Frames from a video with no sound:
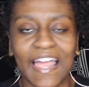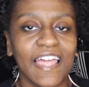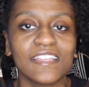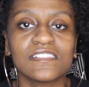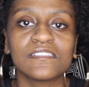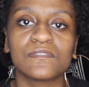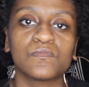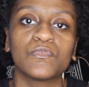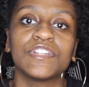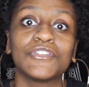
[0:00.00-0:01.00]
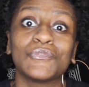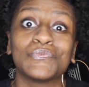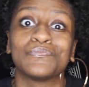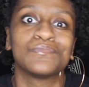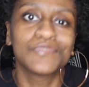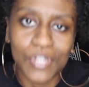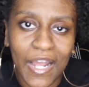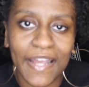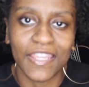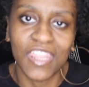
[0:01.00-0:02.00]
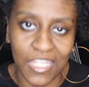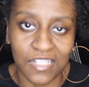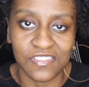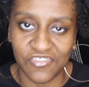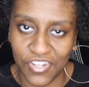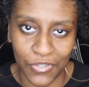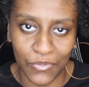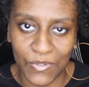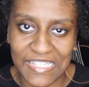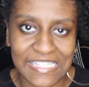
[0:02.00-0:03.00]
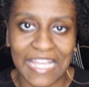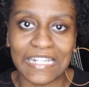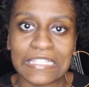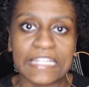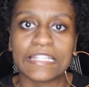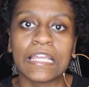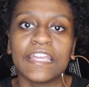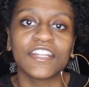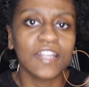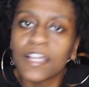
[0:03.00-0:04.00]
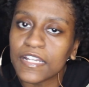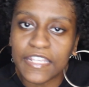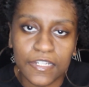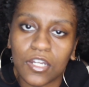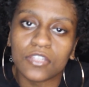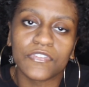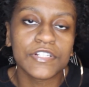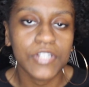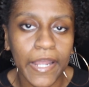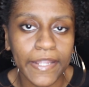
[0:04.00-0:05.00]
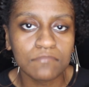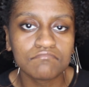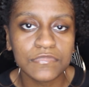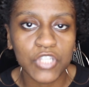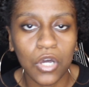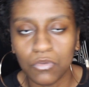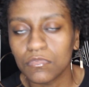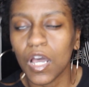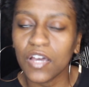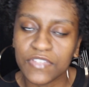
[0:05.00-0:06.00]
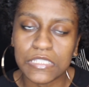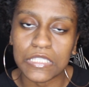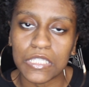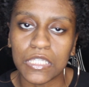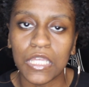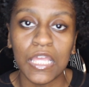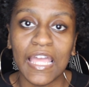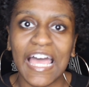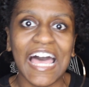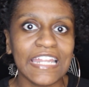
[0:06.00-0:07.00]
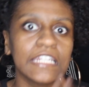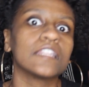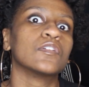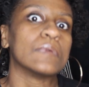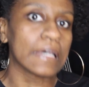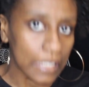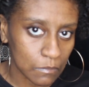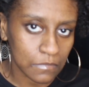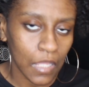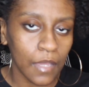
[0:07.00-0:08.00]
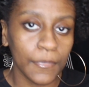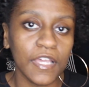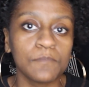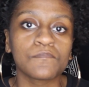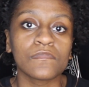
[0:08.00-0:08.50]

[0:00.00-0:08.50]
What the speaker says: as when you try things new, it's kind of like you're not going to get it on the first try. So obviously I need a little bit of help, but